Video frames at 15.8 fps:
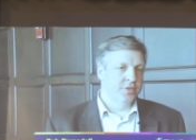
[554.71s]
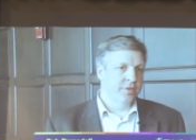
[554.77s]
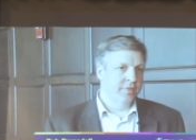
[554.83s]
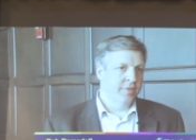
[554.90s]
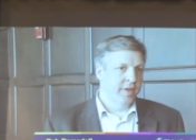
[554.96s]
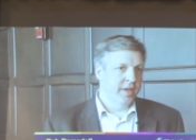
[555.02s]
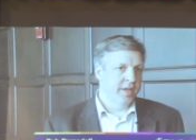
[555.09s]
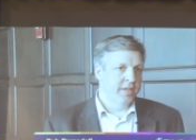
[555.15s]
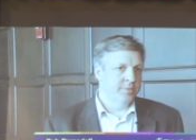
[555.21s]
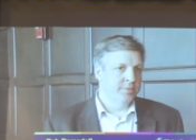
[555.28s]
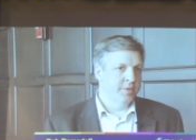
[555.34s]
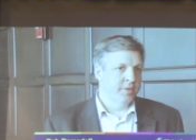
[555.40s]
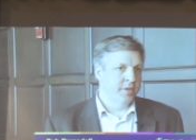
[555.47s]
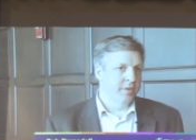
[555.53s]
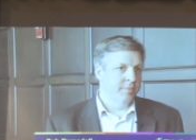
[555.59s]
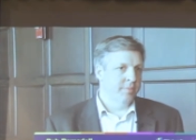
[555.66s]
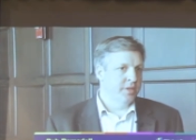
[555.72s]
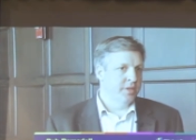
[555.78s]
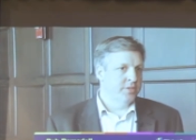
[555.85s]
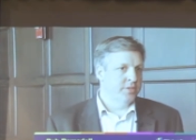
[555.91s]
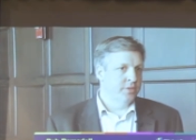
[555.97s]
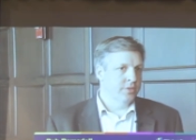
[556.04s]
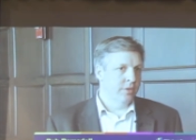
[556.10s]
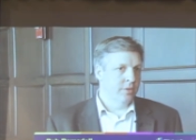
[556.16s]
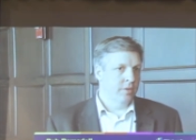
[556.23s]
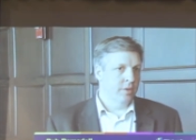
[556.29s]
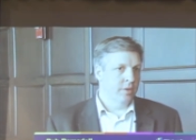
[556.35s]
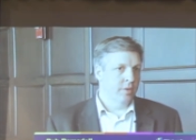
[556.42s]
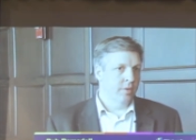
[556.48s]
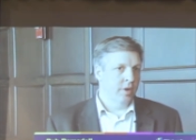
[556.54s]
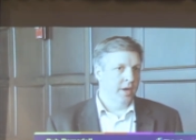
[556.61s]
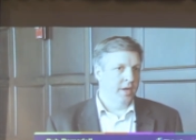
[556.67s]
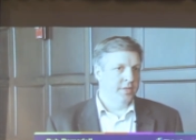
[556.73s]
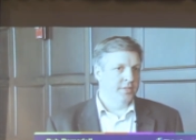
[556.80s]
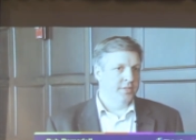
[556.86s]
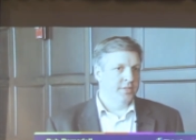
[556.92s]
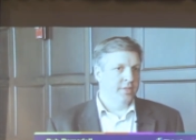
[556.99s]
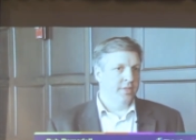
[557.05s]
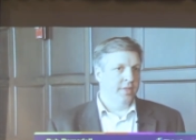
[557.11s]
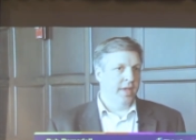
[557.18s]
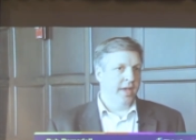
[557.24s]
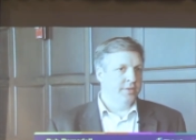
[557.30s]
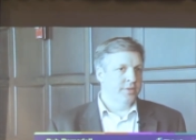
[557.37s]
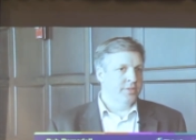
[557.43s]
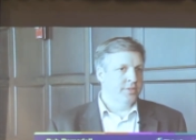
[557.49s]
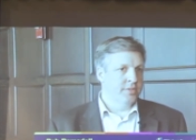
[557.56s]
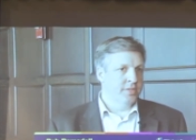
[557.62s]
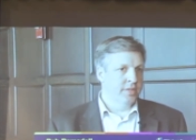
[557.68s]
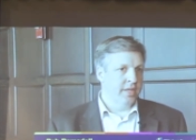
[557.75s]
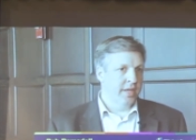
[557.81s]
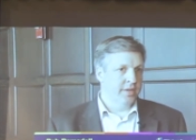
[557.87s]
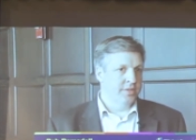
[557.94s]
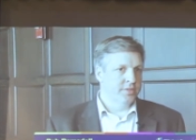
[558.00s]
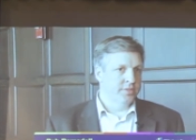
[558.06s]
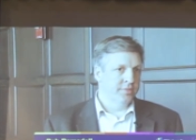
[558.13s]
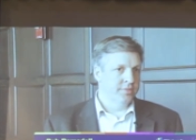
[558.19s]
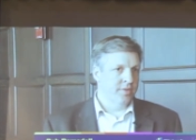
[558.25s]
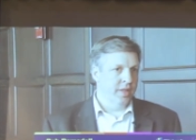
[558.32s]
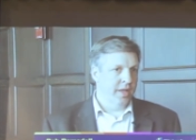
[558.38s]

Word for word: survey has been administered across thousands and thousands of